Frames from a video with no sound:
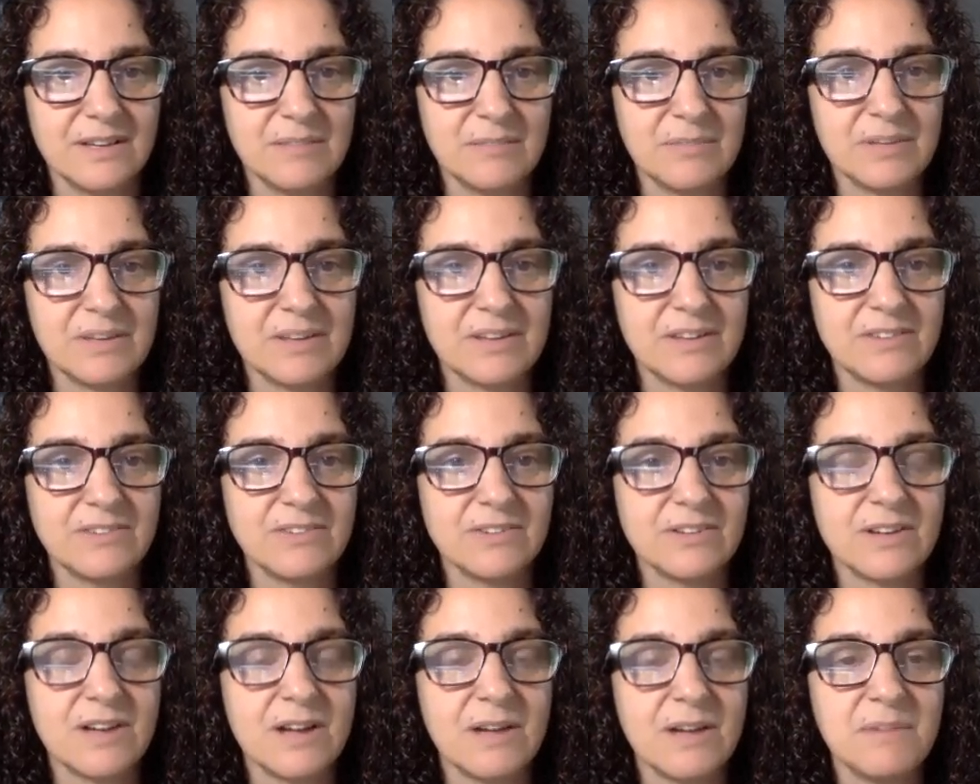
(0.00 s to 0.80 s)
because
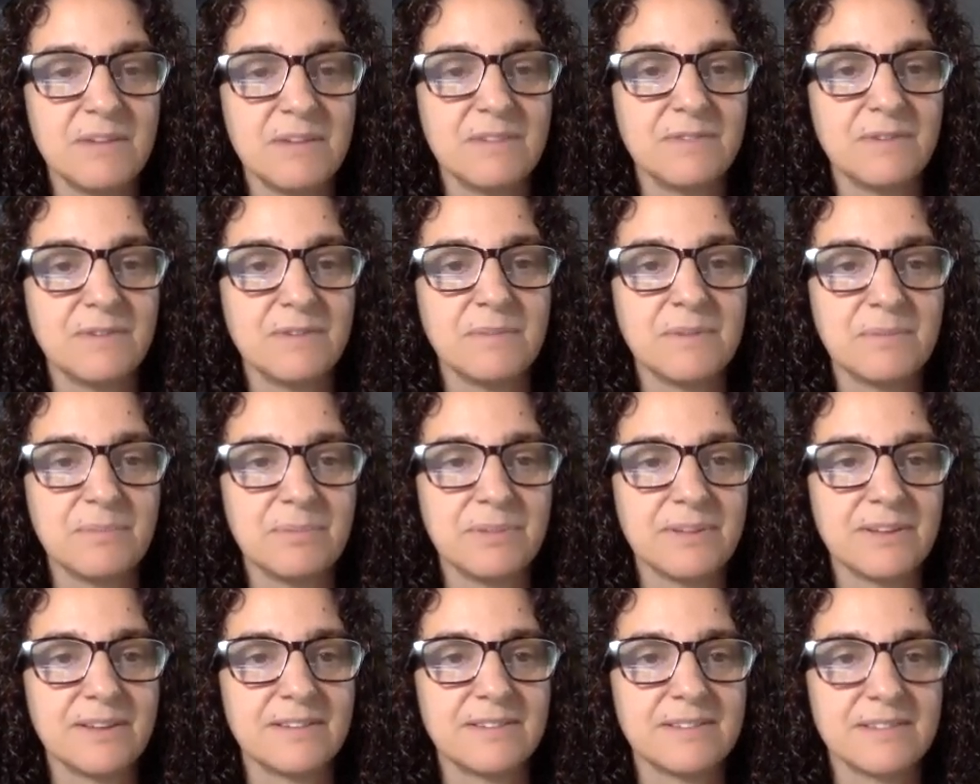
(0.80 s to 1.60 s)
you're coming from a
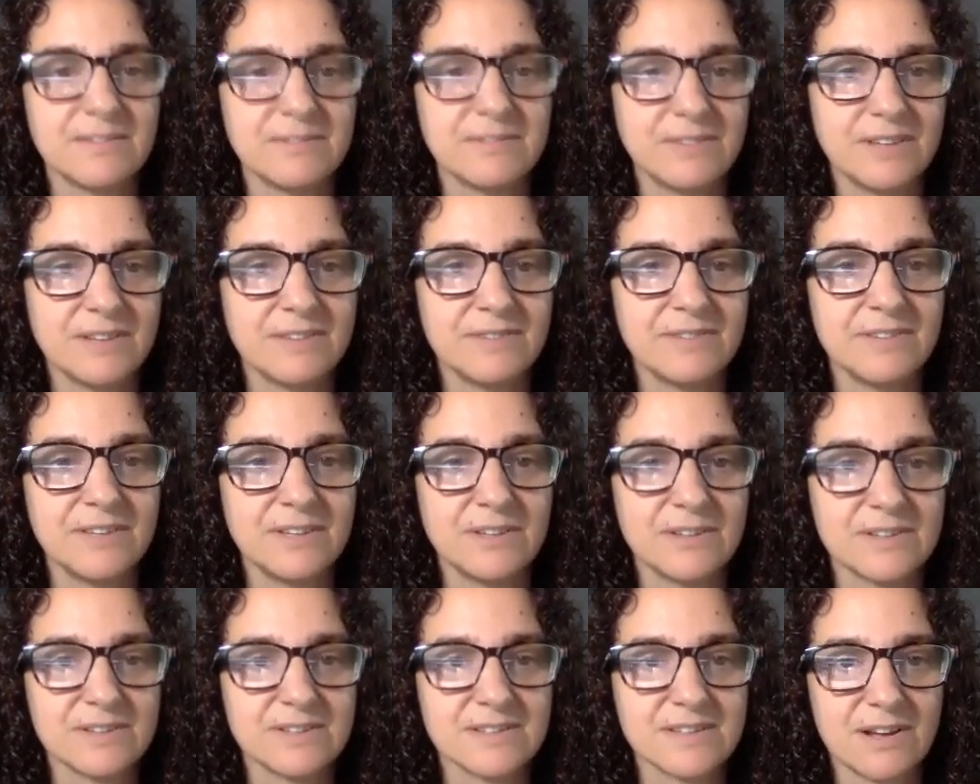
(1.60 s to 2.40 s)
place of loving
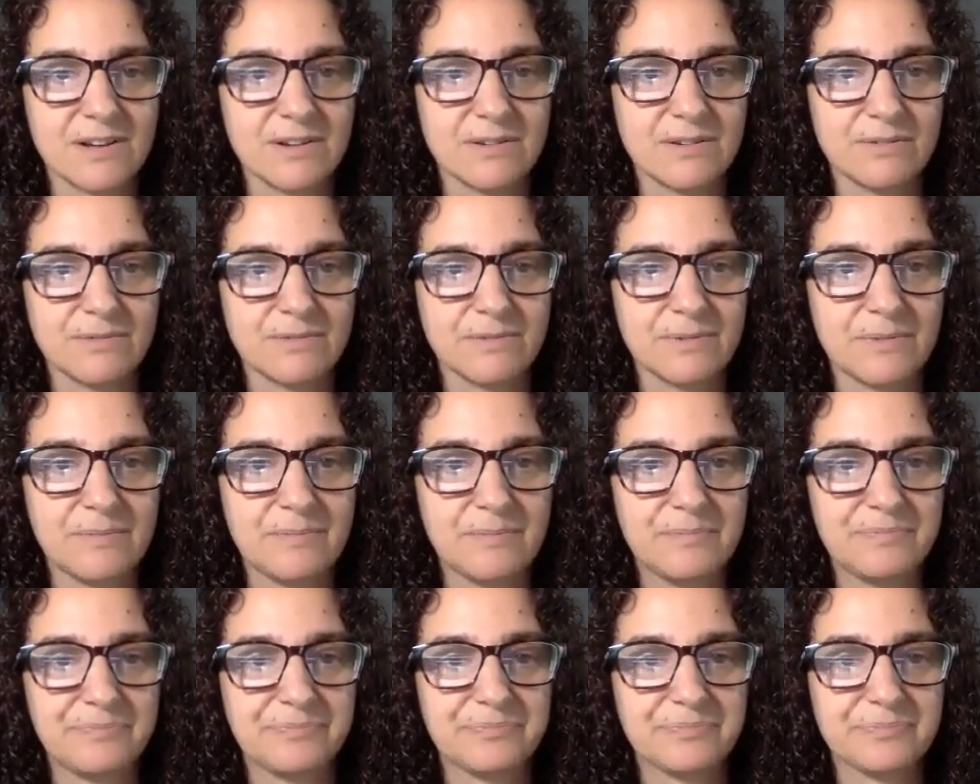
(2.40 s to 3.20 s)
yourself.
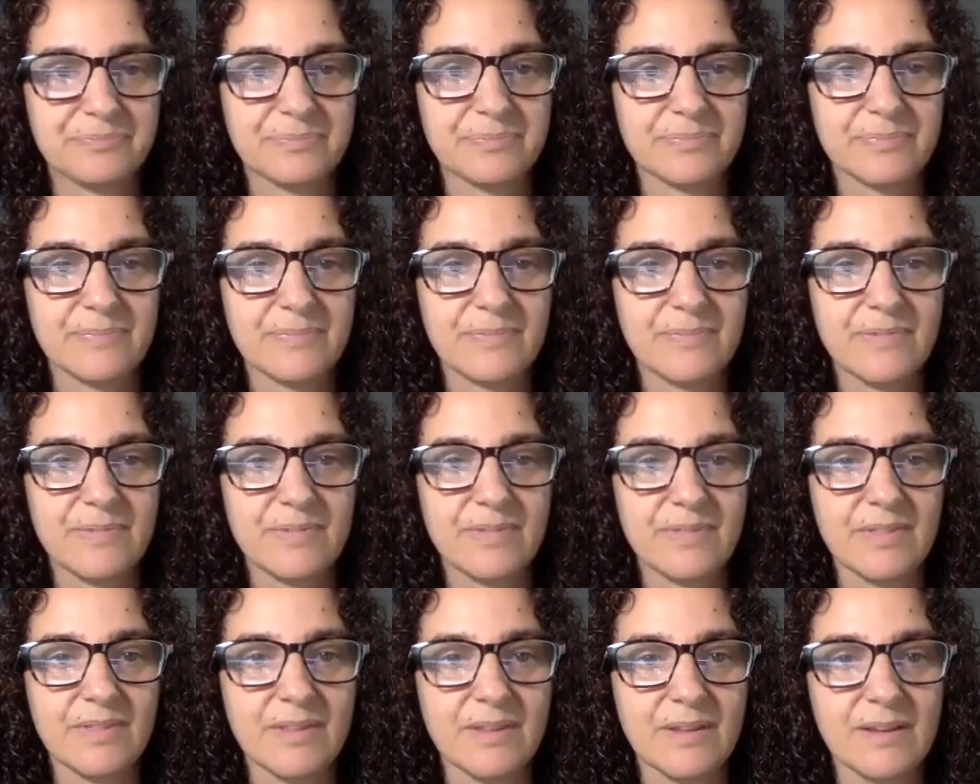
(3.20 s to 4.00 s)

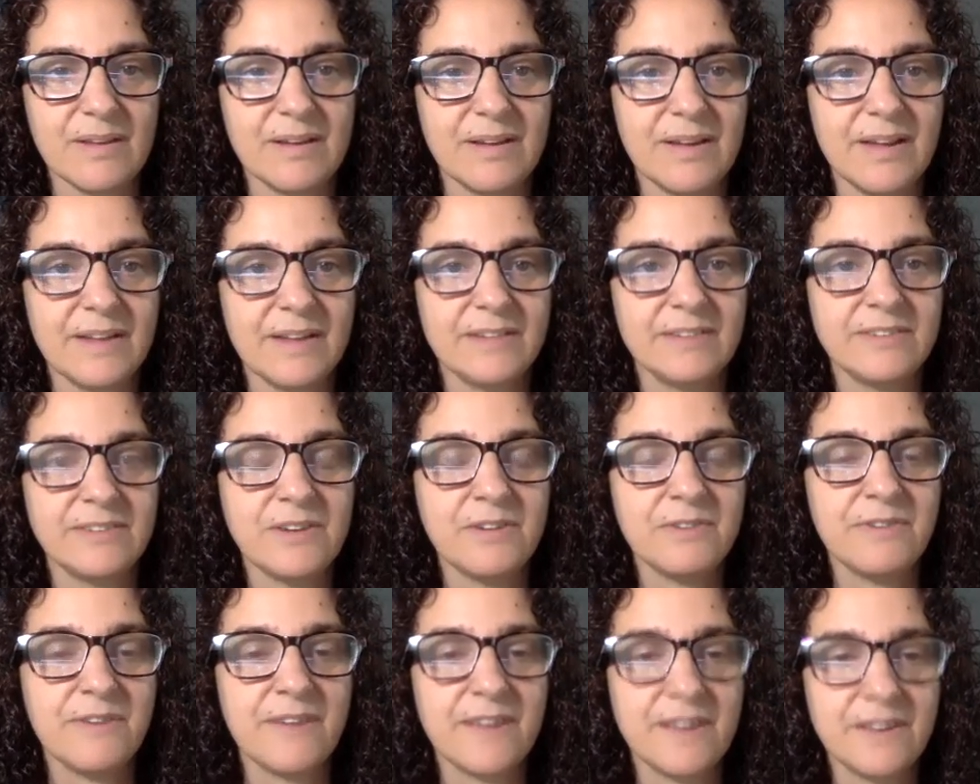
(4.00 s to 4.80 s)
And
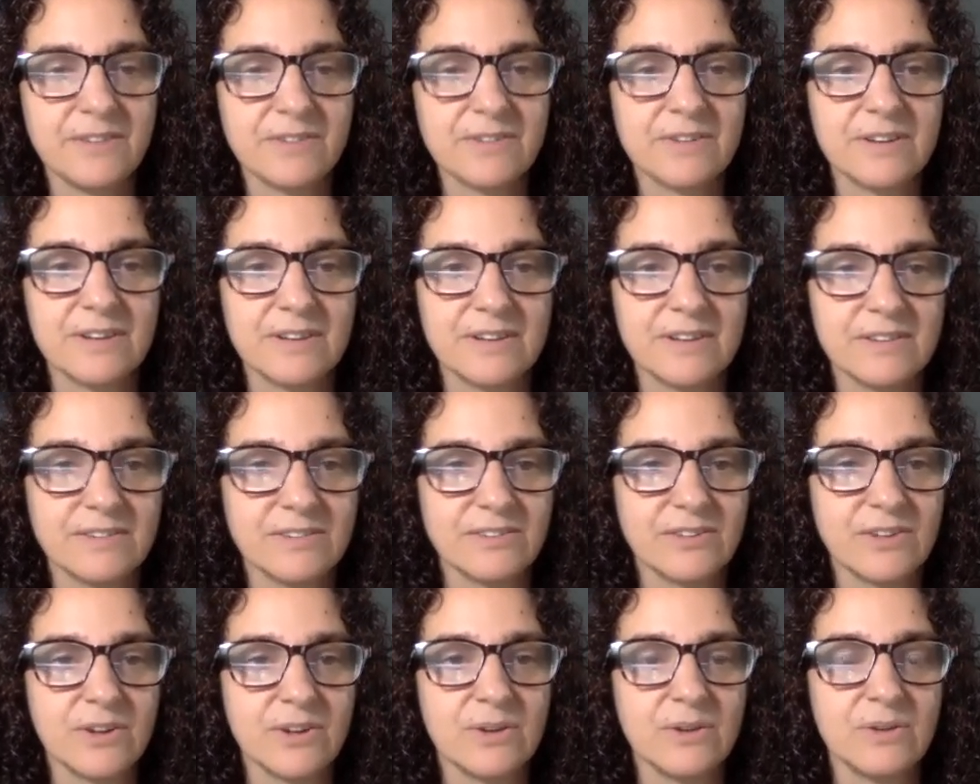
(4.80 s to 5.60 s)
self-hatred is
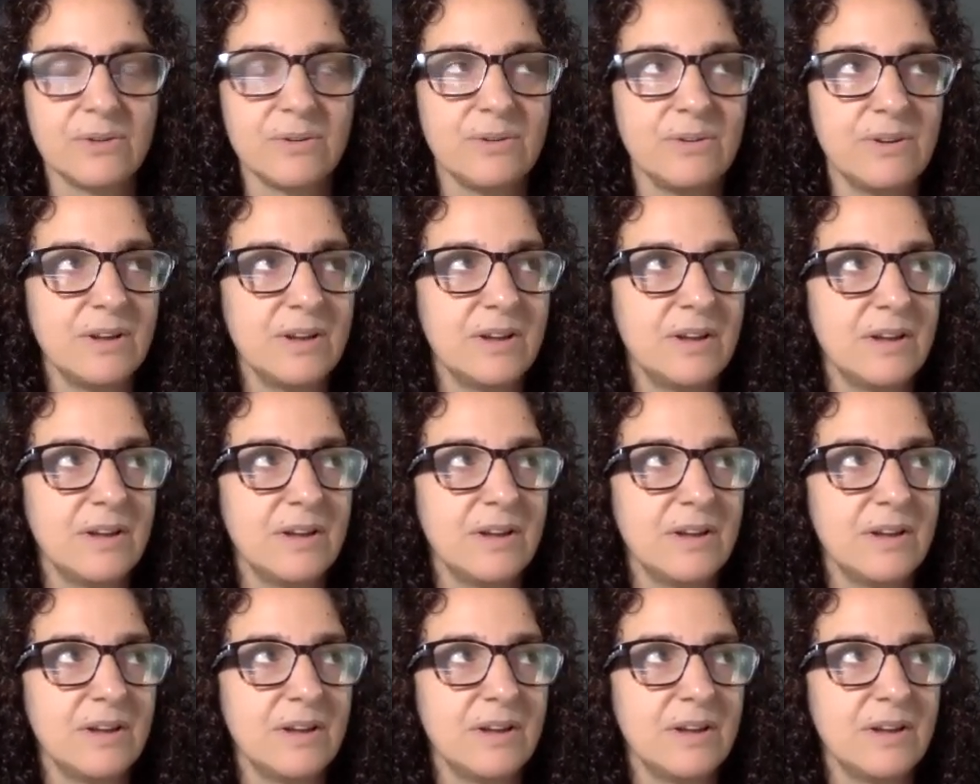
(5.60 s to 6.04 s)
so